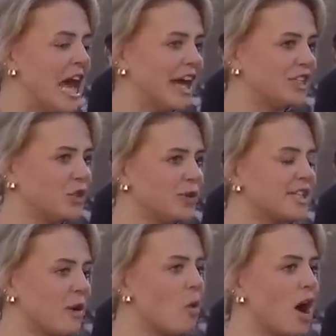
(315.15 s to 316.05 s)
as soon
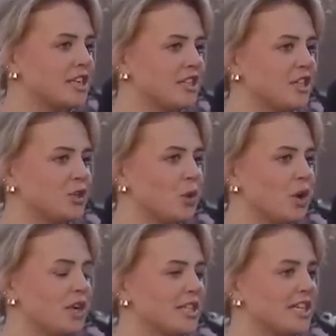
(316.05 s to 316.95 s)
as I walked in the
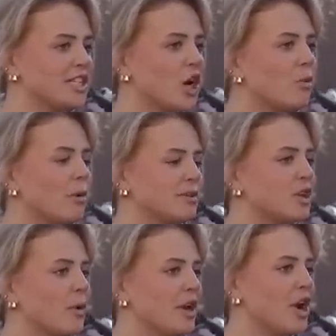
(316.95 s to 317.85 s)
doors and saw what was
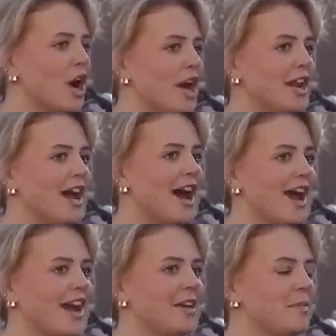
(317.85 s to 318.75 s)
going on,
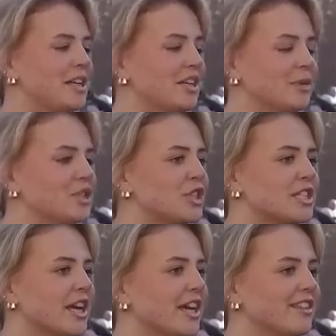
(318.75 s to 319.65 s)
I immediately was
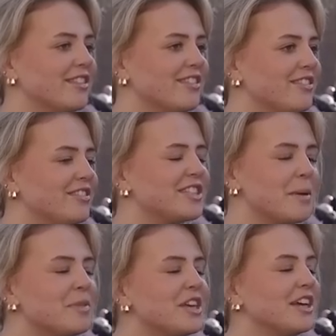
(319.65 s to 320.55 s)
just like,
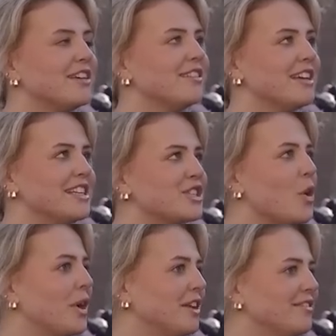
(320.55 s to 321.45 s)
something
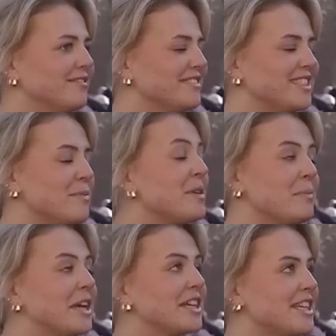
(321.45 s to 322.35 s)

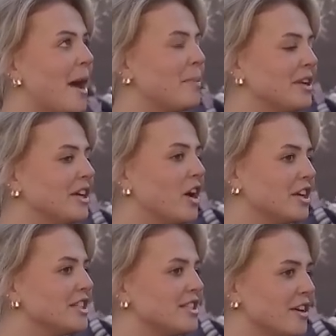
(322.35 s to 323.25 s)
big is happening.
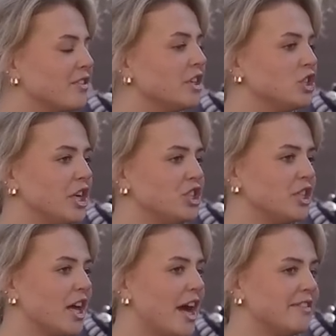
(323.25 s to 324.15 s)
God is definitely
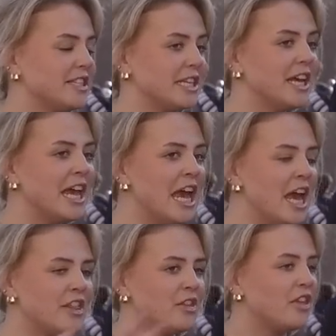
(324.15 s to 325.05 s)
changing lives. And
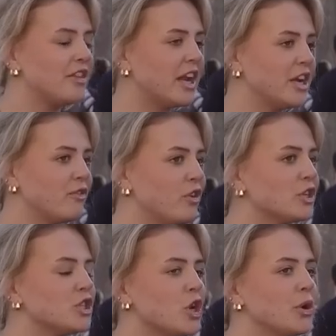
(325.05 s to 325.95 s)
the thing that I
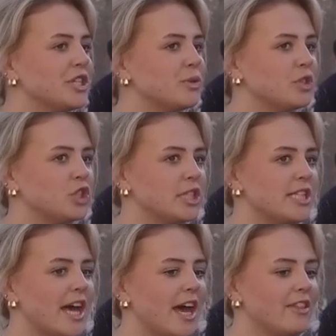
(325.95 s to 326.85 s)
first noticed was
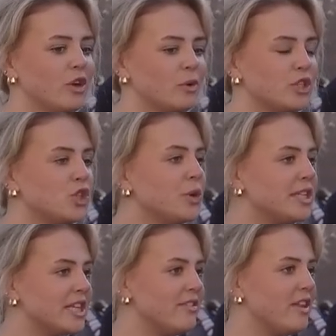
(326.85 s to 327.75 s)
just that there were
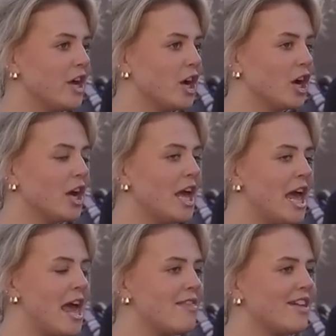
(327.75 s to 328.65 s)
students in there
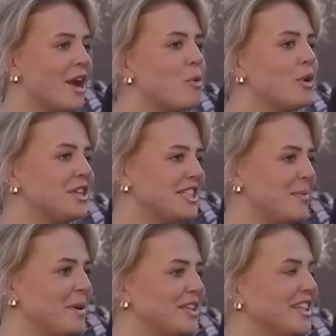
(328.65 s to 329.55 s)
that I wouldn't
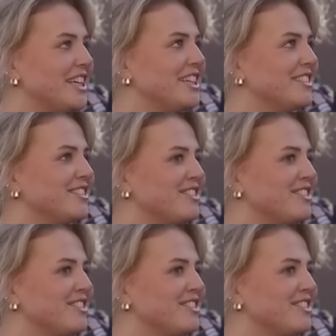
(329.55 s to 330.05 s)
typically